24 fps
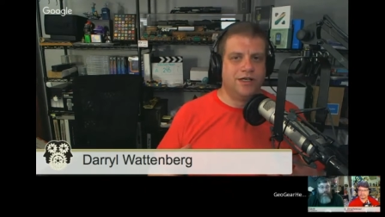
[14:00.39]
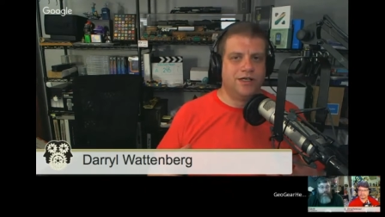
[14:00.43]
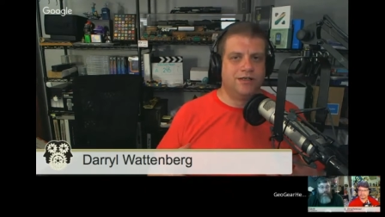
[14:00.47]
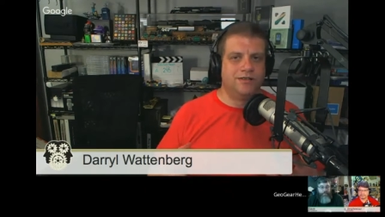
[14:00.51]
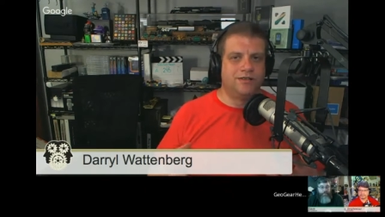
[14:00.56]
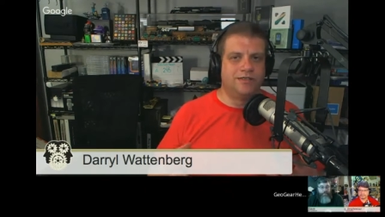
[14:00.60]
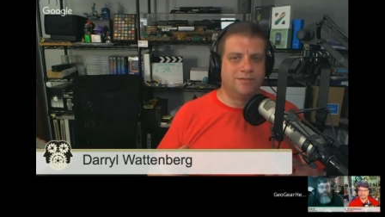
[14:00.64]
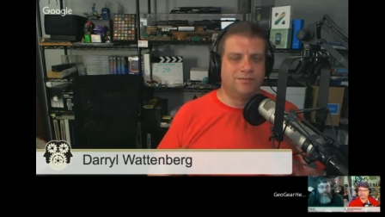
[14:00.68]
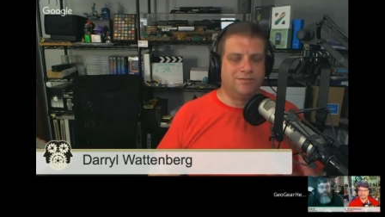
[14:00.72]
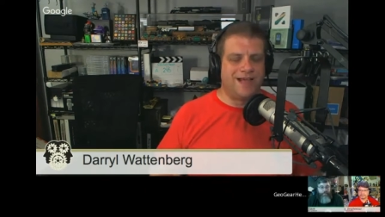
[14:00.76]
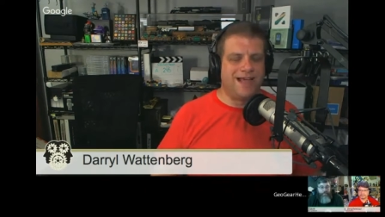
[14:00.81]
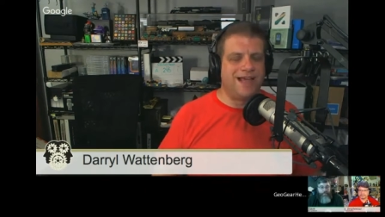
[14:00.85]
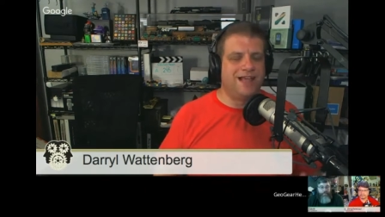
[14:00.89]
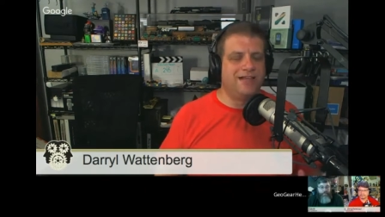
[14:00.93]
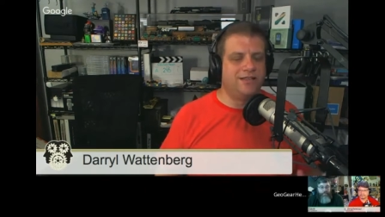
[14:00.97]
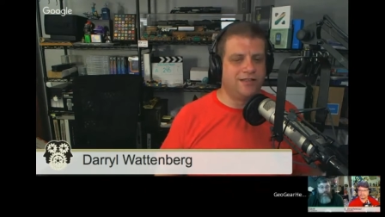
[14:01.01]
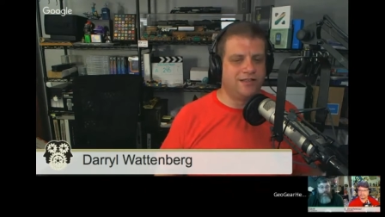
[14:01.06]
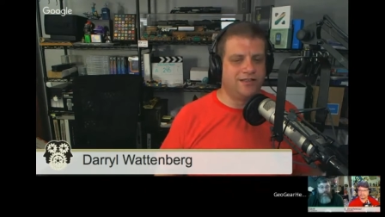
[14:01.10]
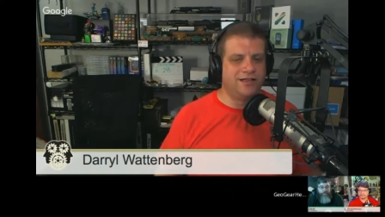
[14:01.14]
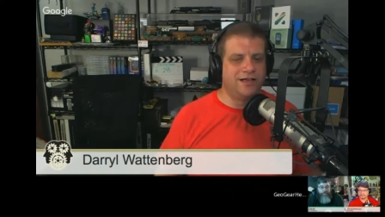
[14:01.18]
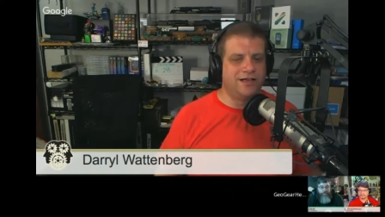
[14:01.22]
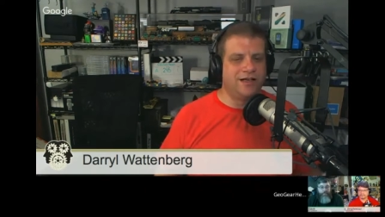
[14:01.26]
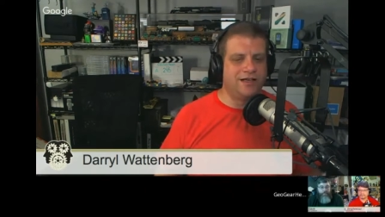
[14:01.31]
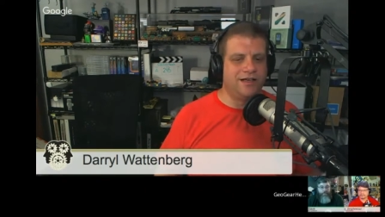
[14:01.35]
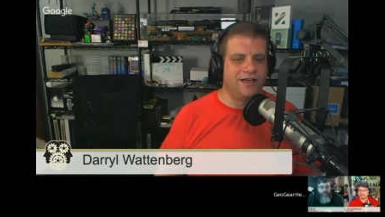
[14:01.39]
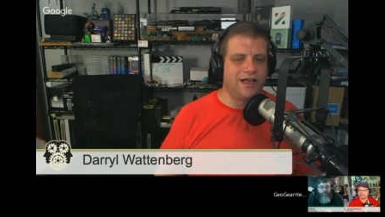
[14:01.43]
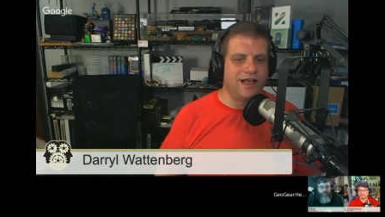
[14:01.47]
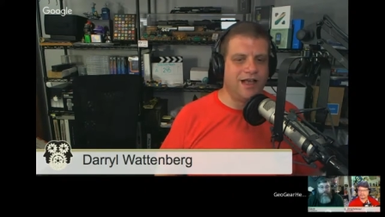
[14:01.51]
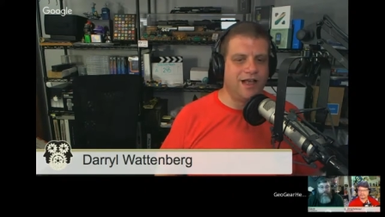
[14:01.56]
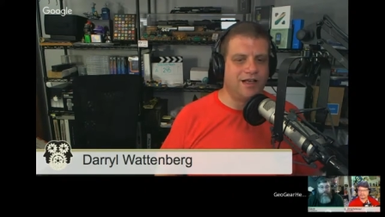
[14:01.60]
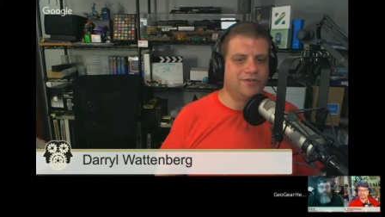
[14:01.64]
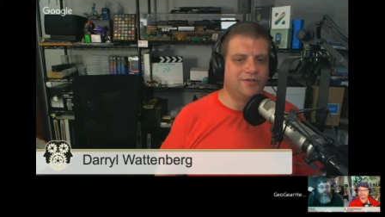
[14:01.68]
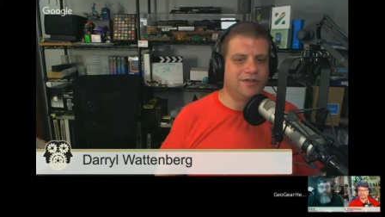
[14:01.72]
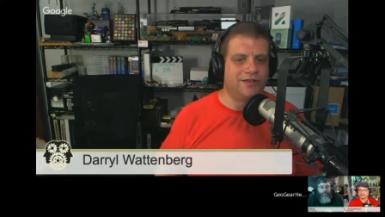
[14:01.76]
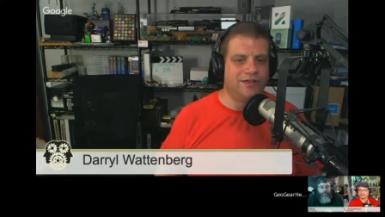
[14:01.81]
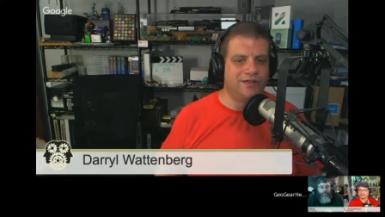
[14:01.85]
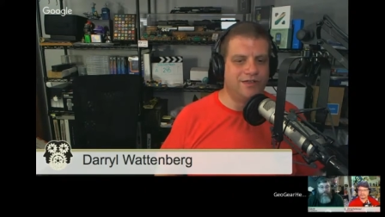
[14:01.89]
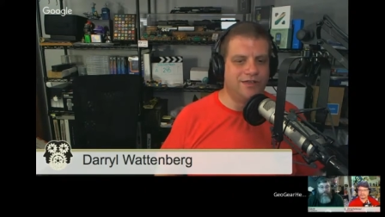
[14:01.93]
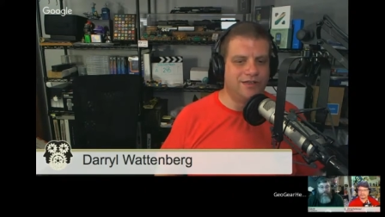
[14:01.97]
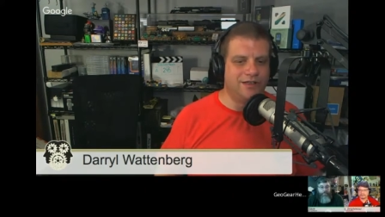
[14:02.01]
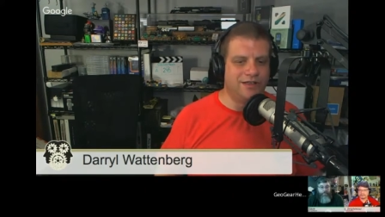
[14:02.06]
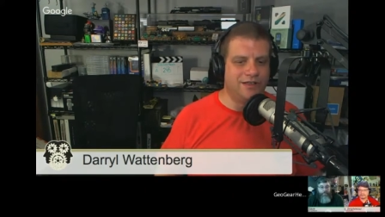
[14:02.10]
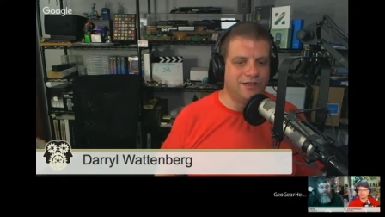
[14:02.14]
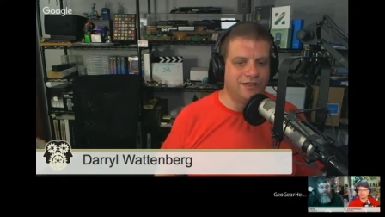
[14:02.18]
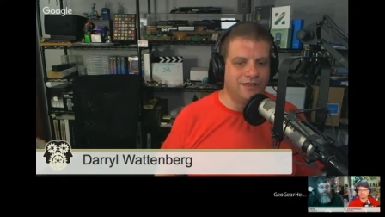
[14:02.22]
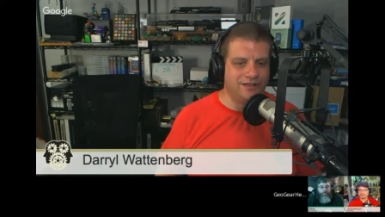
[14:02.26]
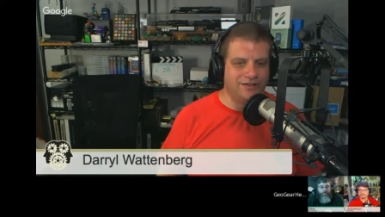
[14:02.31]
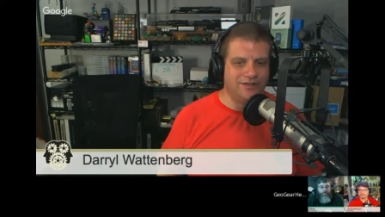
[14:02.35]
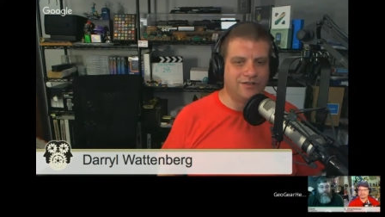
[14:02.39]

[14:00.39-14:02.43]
dependent on having the instant